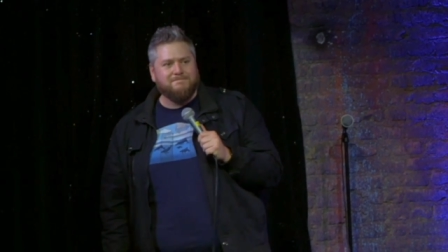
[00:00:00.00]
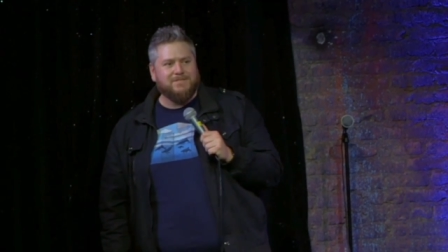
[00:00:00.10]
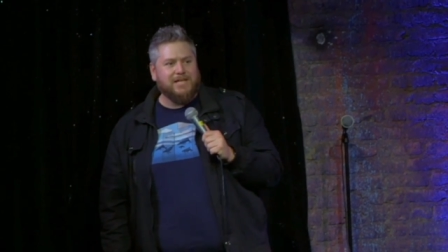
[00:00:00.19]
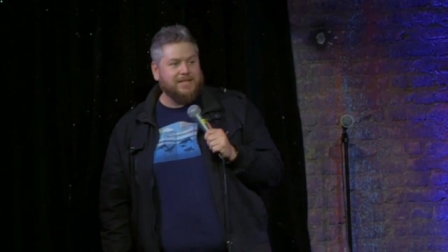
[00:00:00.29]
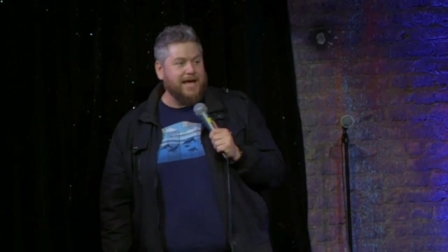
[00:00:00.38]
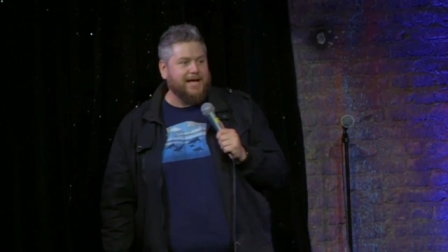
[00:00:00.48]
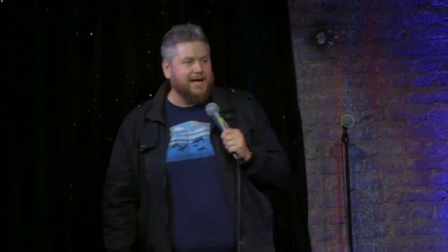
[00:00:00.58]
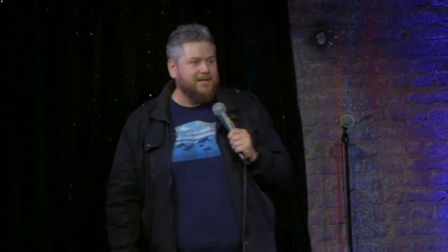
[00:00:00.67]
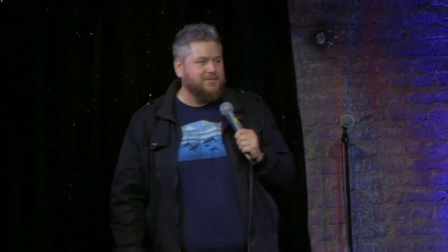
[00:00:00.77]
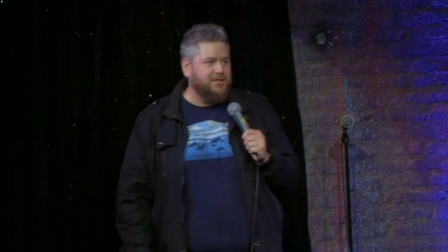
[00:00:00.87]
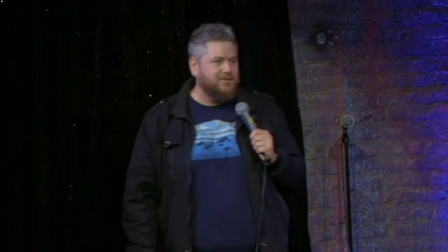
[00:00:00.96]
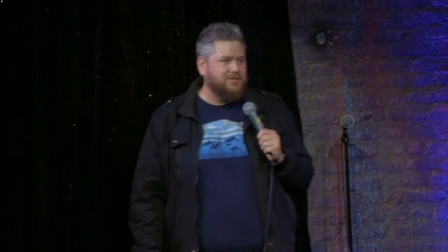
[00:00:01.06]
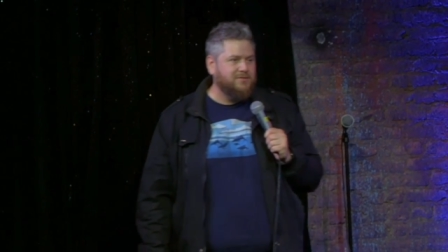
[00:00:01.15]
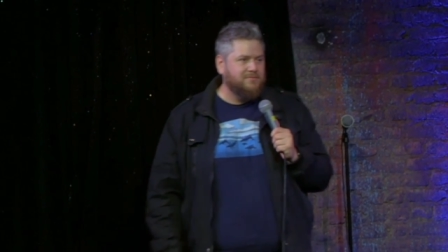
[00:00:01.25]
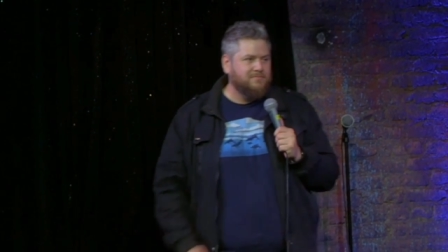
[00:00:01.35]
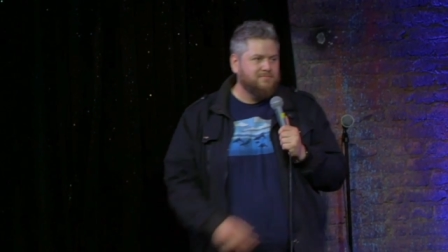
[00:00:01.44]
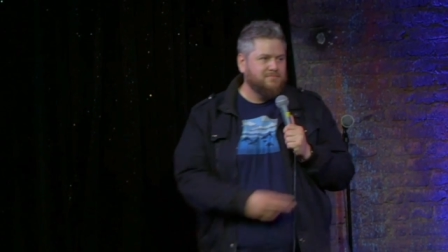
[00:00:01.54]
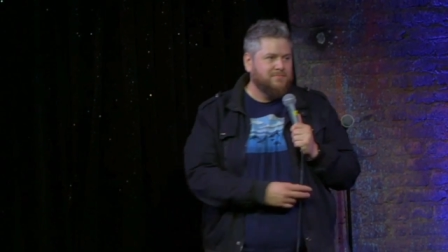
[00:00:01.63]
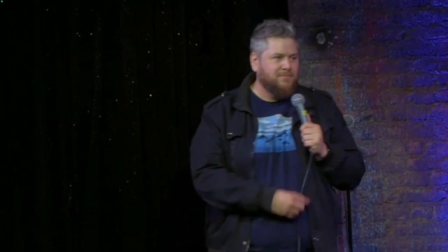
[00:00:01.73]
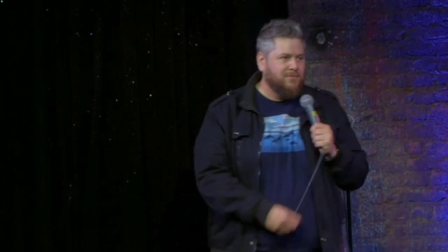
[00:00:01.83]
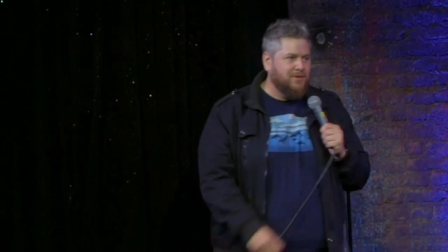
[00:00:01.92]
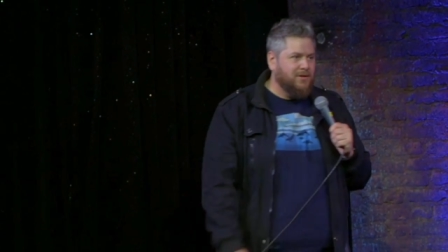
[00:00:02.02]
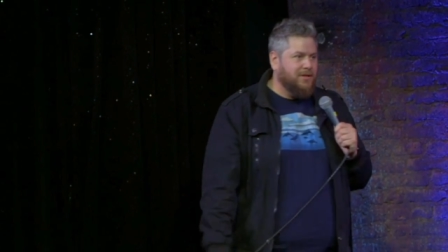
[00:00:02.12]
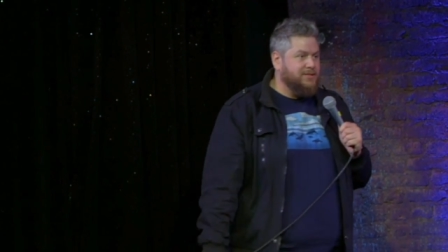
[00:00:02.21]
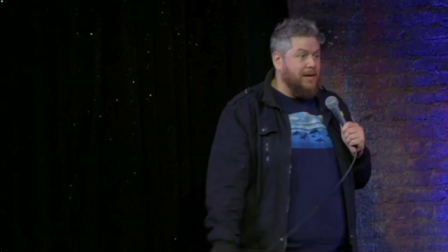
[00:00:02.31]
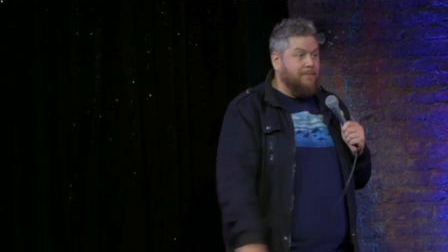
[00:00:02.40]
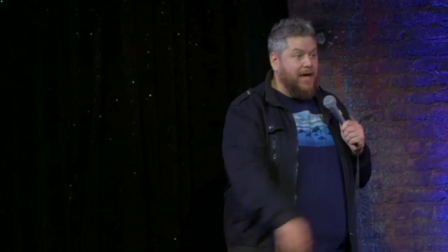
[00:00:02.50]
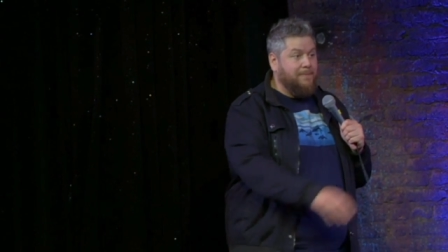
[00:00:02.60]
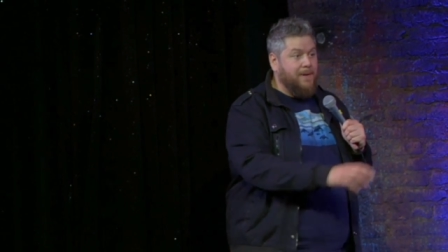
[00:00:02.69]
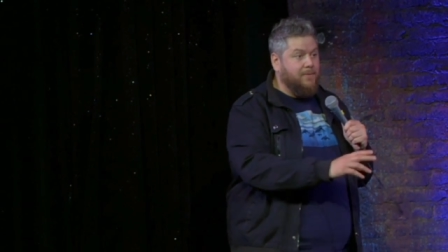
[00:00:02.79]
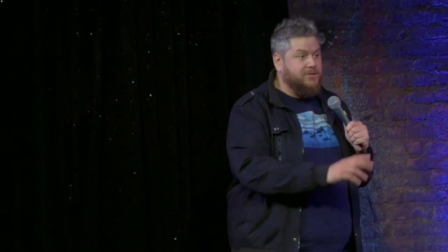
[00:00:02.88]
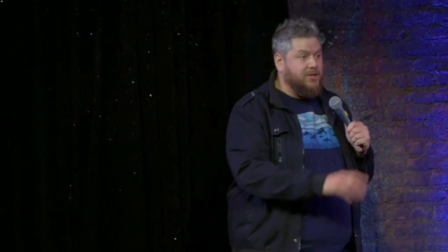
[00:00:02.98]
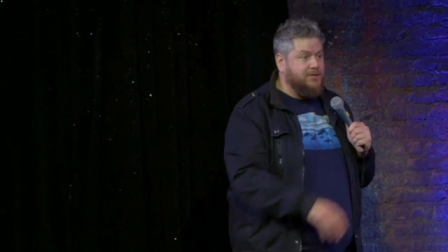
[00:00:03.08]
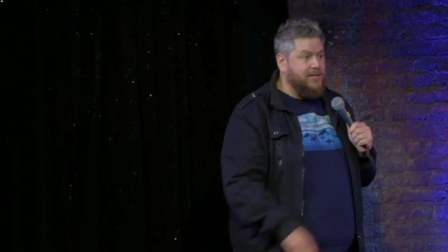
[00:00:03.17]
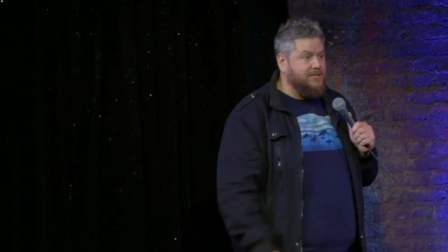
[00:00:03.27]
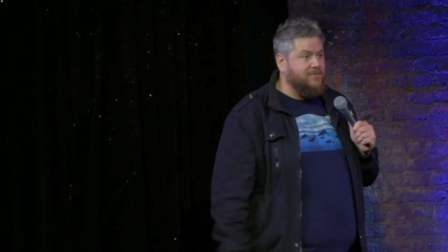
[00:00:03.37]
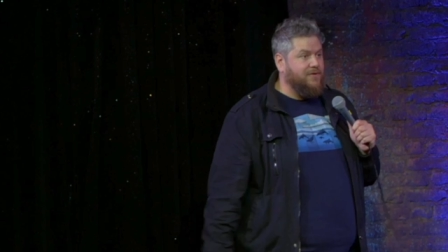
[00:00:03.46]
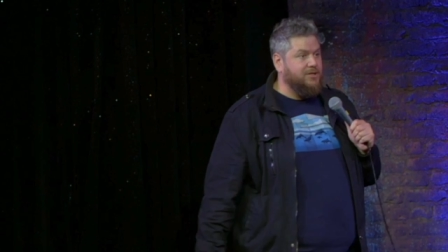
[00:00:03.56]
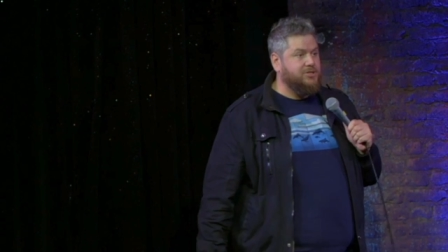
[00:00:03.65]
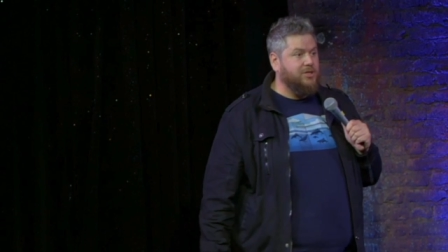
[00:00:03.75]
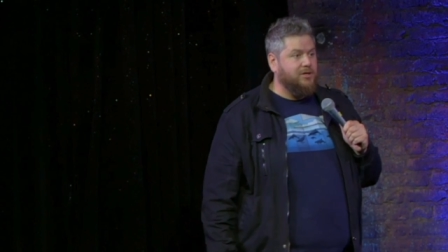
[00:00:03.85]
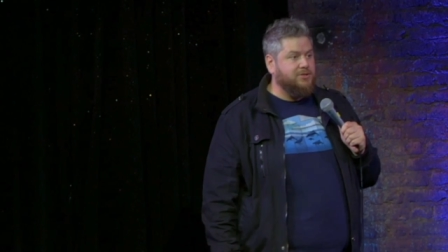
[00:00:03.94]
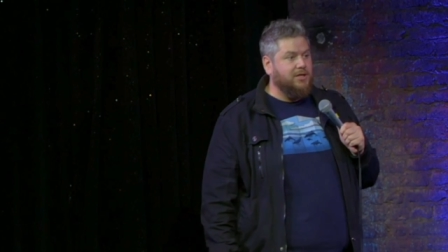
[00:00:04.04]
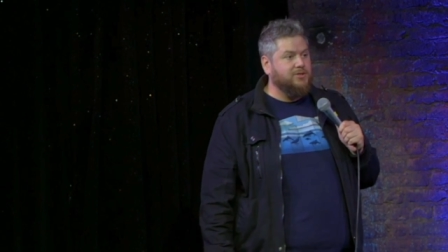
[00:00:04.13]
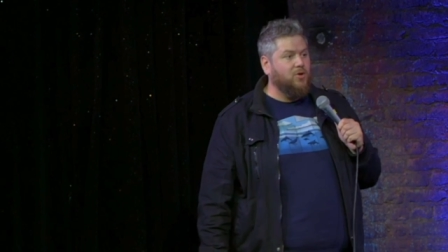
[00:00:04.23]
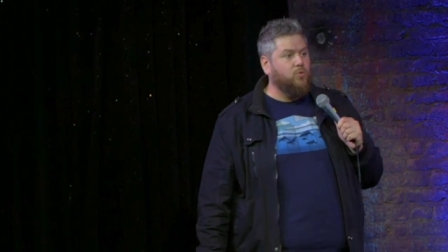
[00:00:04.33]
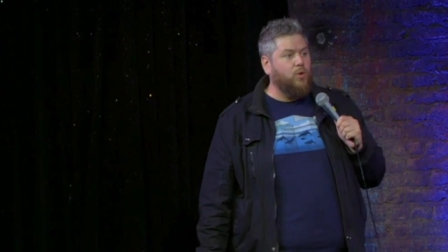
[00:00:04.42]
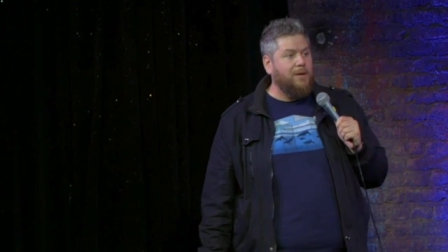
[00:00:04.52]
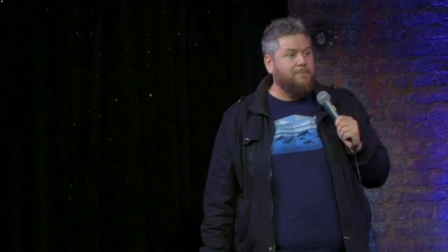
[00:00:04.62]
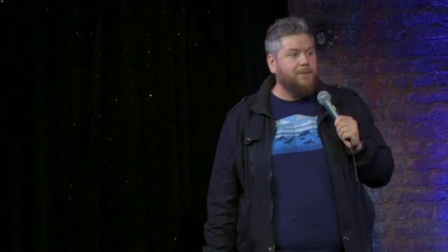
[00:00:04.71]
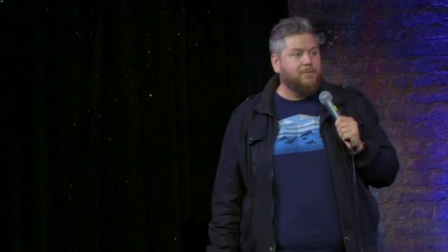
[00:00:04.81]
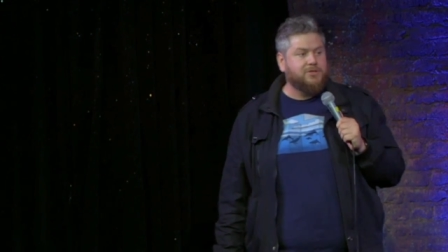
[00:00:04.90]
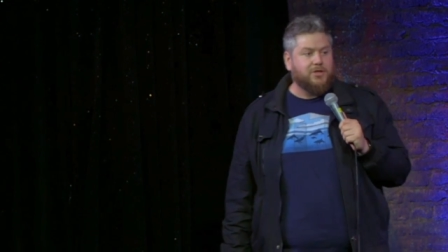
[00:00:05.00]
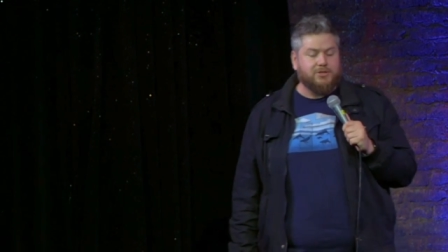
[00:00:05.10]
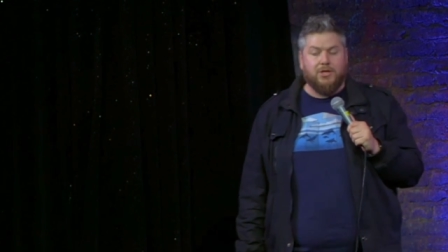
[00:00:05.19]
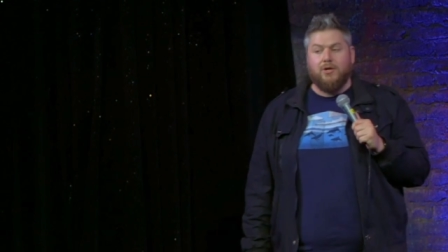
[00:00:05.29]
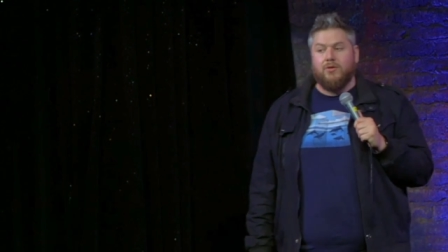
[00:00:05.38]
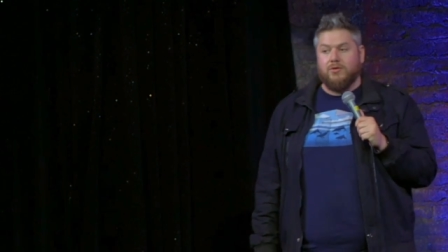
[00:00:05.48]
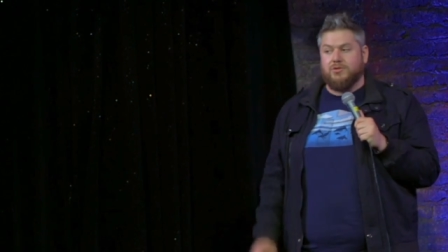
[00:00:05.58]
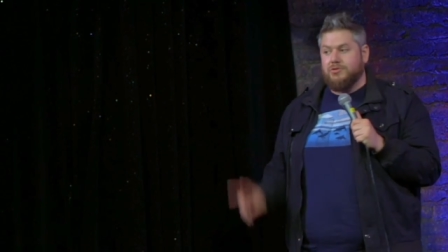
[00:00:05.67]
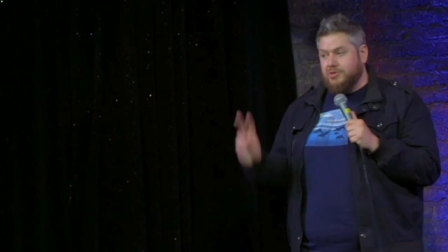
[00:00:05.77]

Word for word: it's not that kind of church. It's not black people church, that's a fun church. It's old white people church. Those are